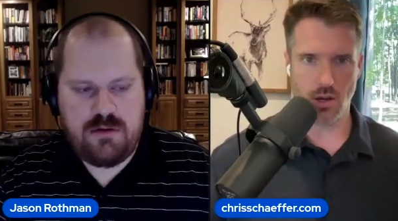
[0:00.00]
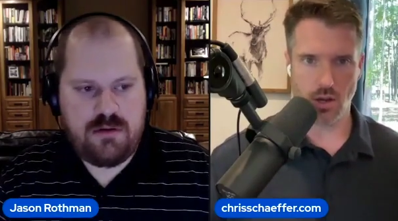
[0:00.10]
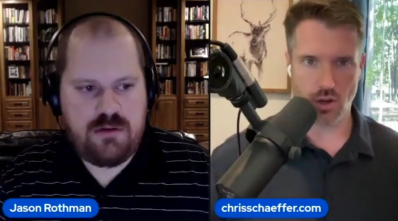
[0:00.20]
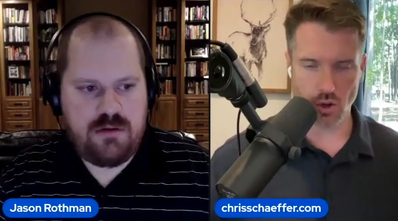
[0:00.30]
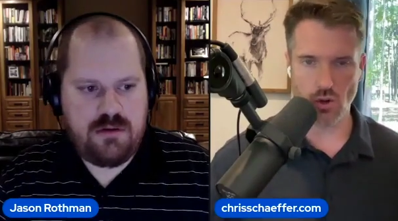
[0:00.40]

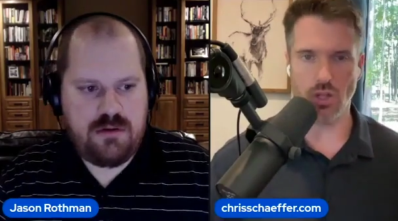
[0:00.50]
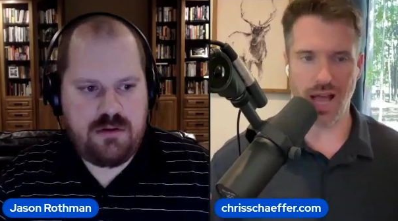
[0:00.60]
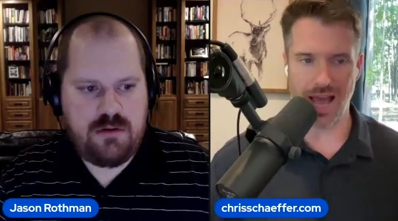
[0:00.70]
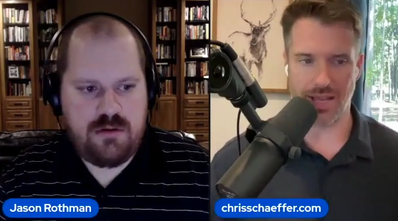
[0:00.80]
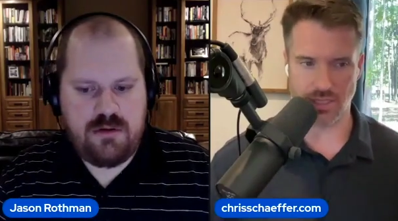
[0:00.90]
Speaker 1: Google
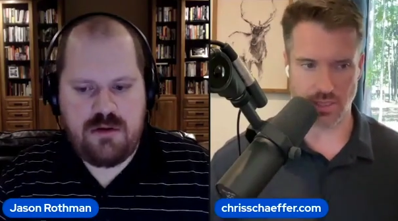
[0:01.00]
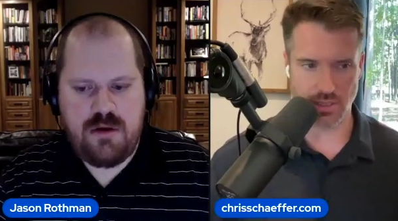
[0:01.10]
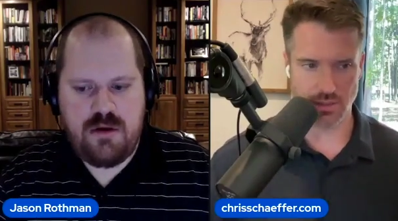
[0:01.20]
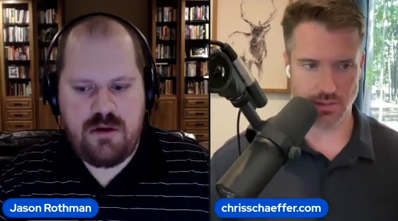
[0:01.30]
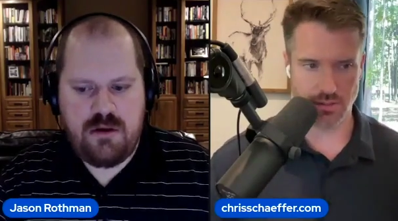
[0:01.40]

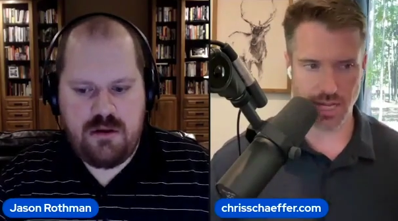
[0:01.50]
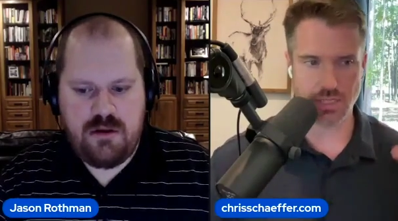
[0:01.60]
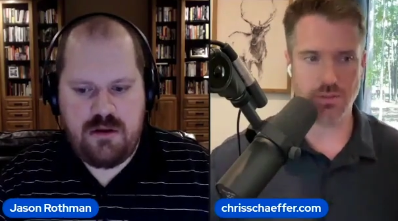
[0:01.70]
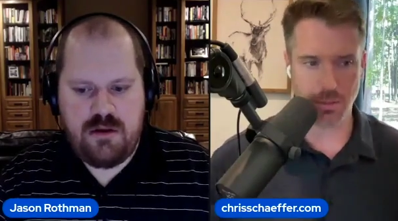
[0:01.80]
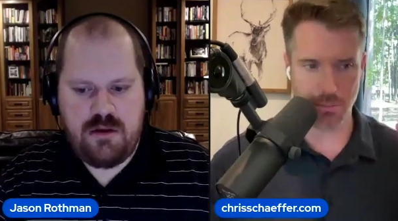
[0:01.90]
Ads.
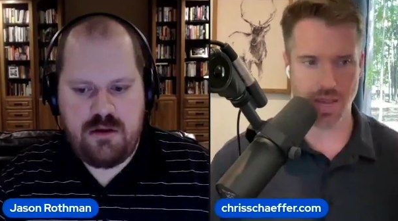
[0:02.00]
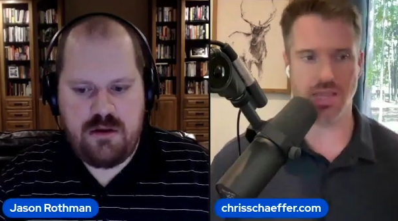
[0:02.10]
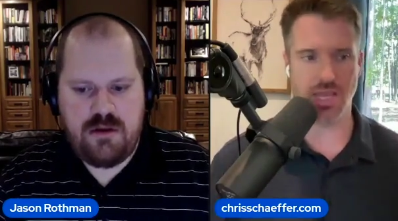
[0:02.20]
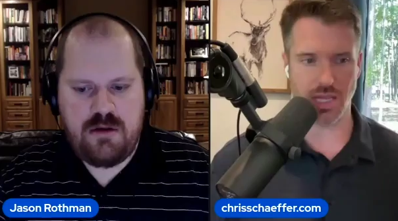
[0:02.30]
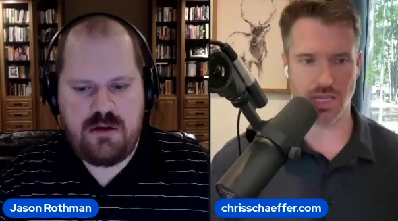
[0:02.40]
That's the
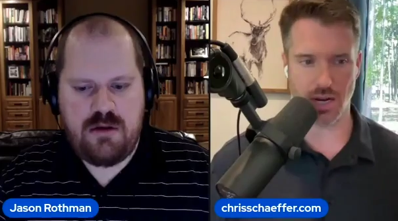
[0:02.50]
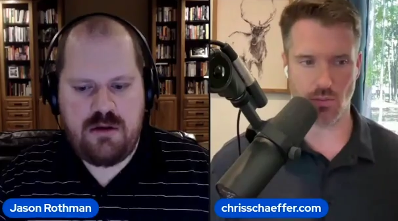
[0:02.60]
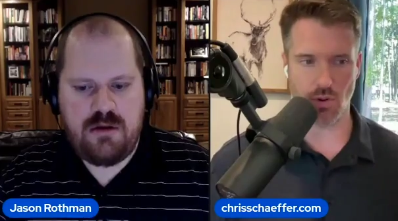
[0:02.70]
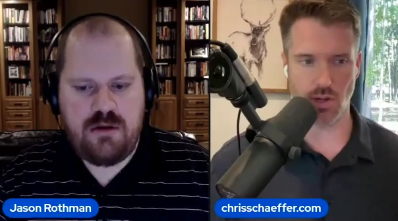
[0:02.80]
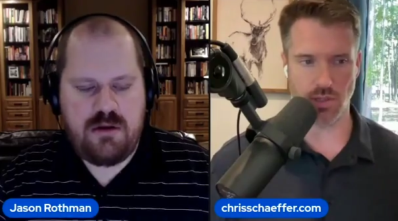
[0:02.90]
main thing that I
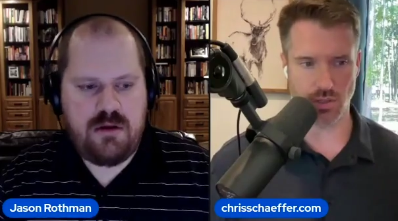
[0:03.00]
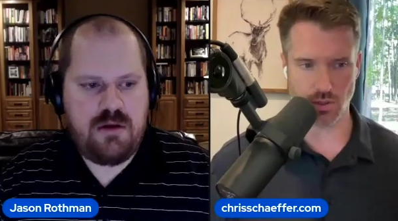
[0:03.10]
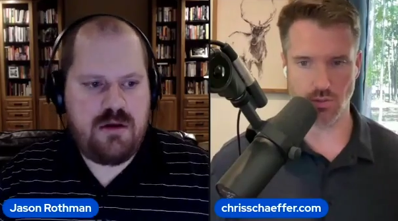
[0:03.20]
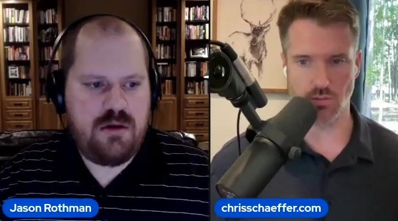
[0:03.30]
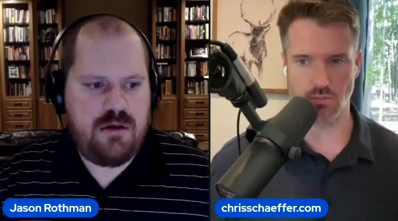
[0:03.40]
want
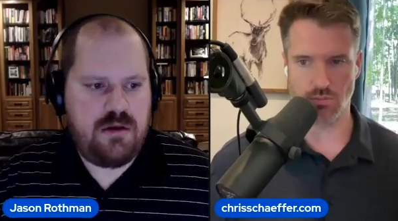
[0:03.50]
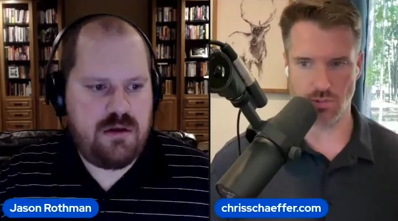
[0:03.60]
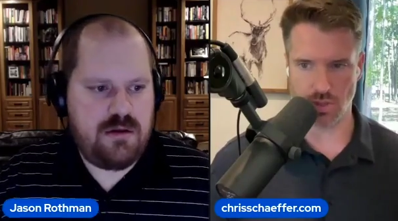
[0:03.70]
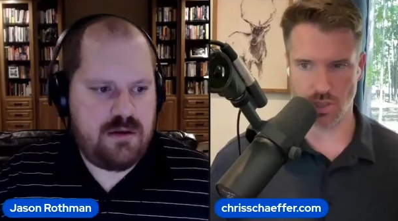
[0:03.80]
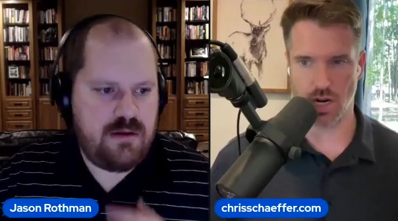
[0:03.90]
to
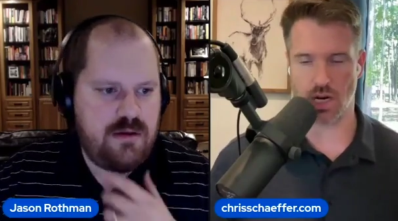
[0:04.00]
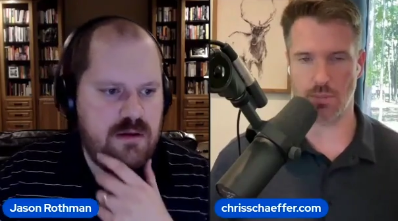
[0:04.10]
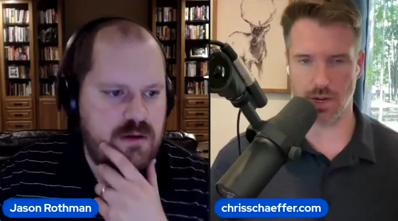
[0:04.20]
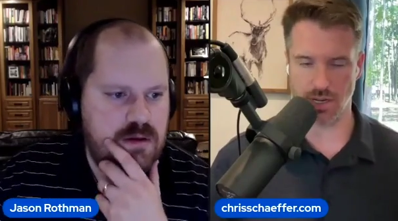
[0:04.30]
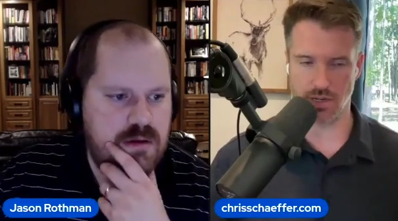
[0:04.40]
to talk
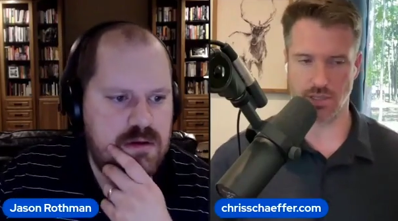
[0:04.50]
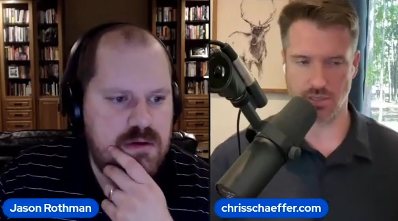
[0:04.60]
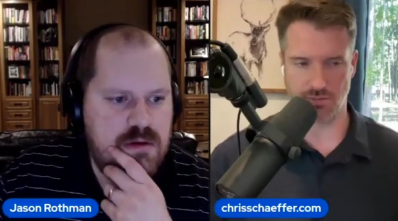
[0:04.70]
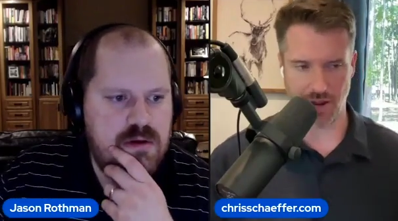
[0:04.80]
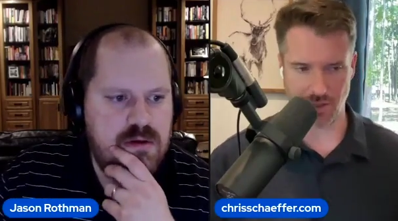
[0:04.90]
about here,
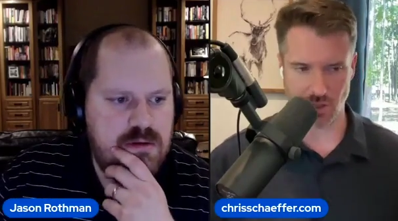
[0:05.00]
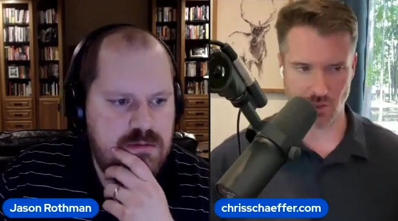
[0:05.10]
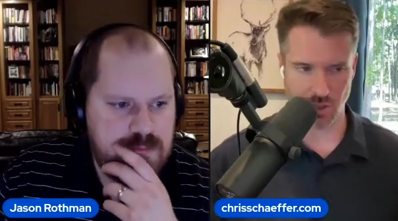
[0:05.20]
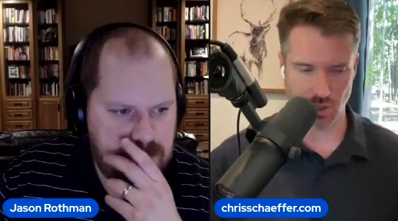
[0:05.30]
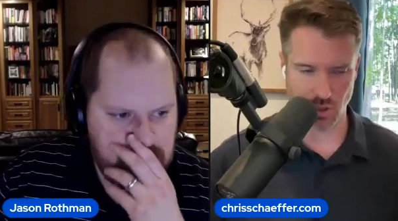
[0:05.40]
is the fact that
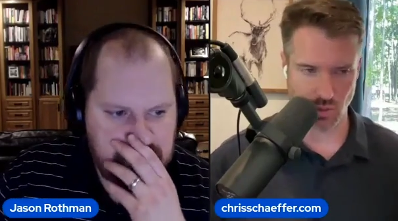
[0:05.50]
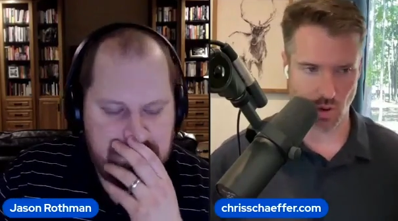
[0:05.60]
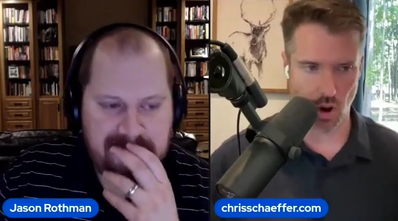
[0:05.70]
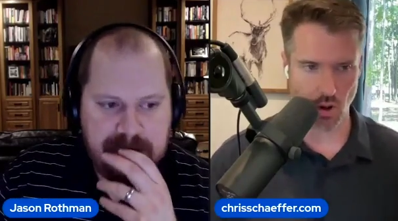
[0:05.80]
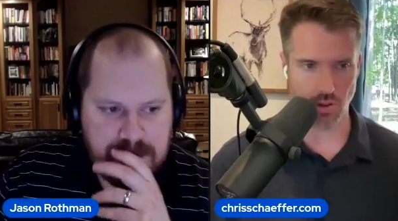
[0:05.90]
you can do
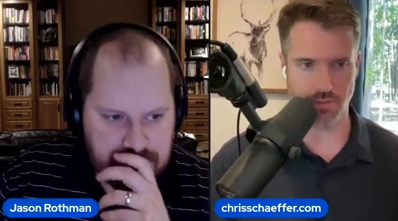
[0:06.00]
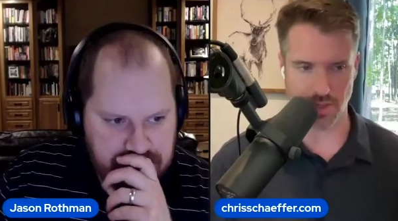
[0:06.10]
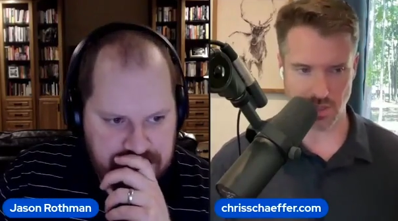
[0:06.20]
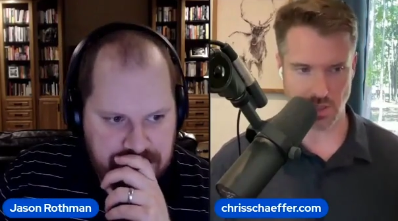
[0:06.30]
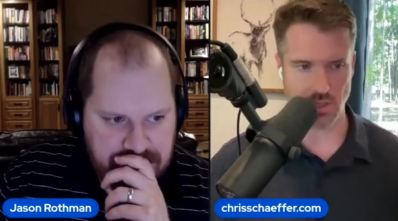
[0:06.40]
all of
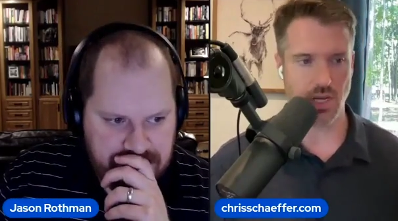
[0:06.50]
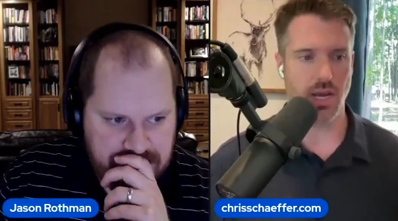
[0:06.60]
this